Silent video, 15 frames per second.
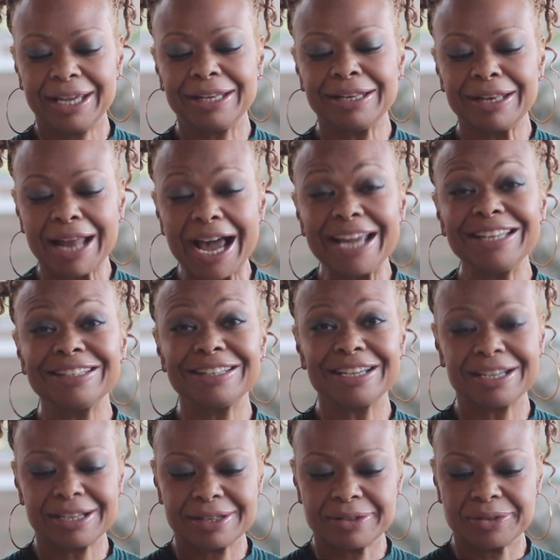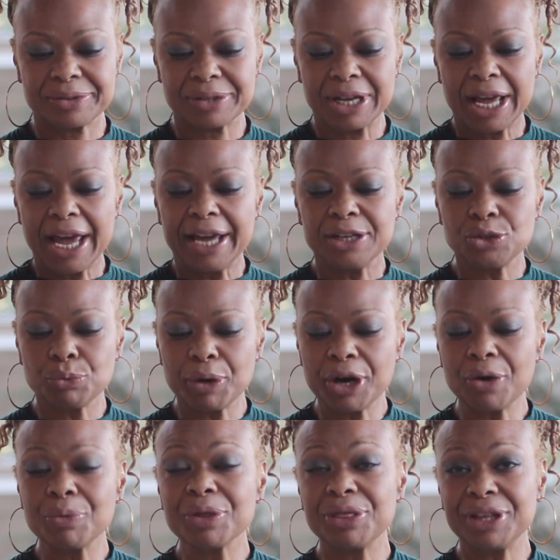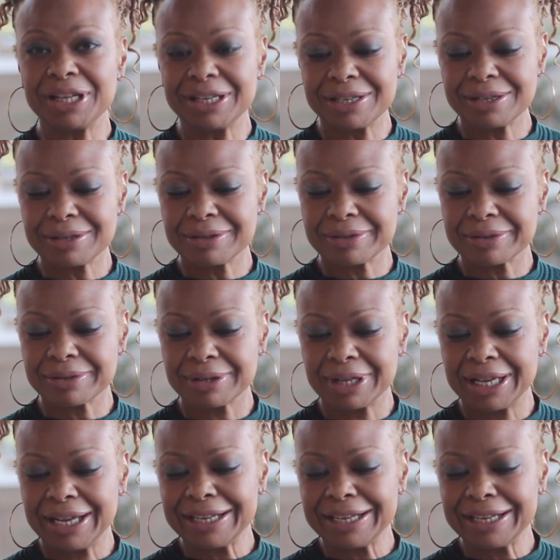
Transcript: Enlighten us and dwell within us.